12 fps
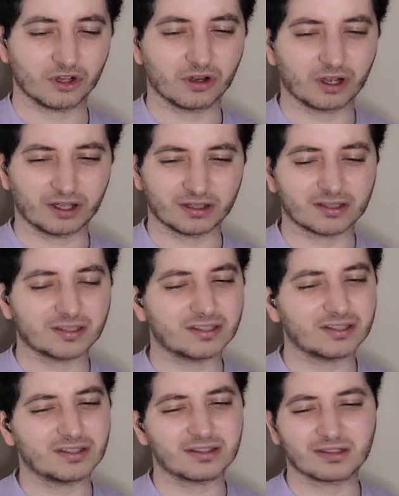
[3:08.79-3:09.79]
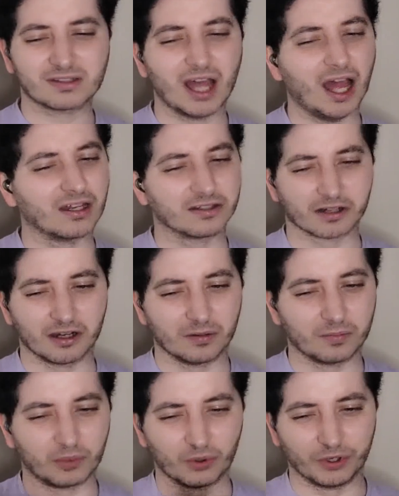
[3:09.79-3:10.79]
Okay stand
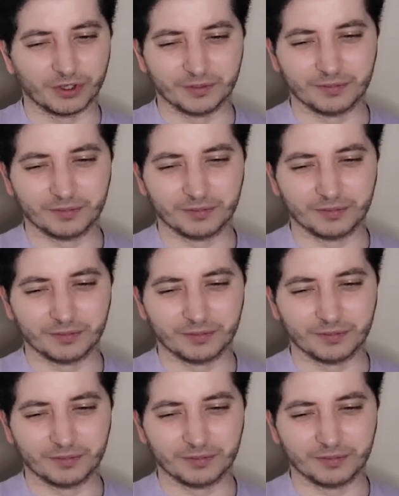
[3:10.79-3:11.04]
up boy